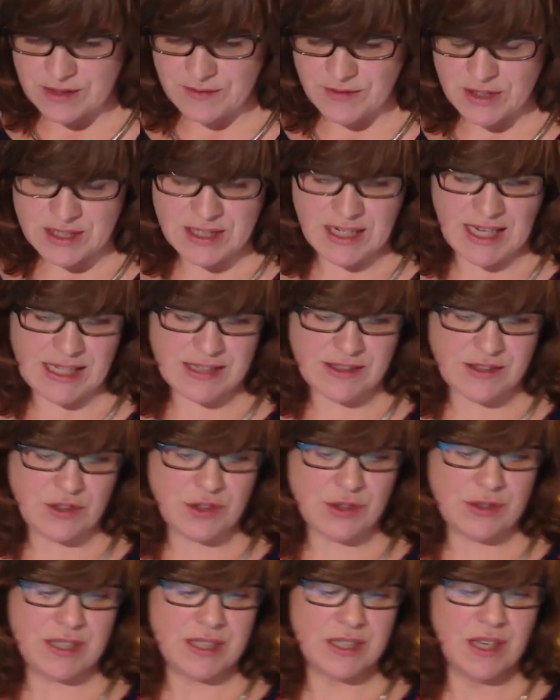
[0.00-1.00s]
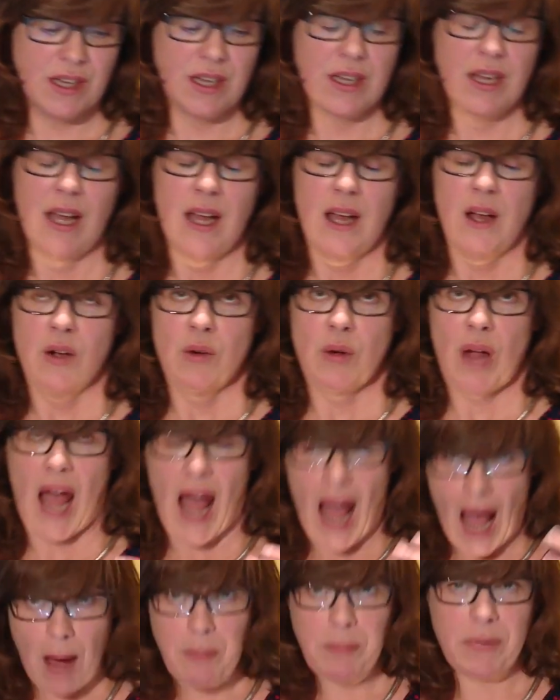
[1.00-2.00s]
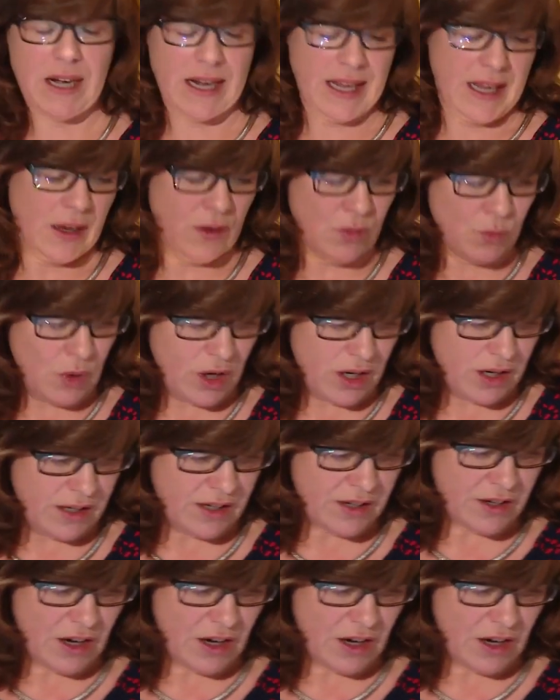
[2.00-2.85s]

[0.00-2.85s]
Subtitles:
universal health insurance, happily were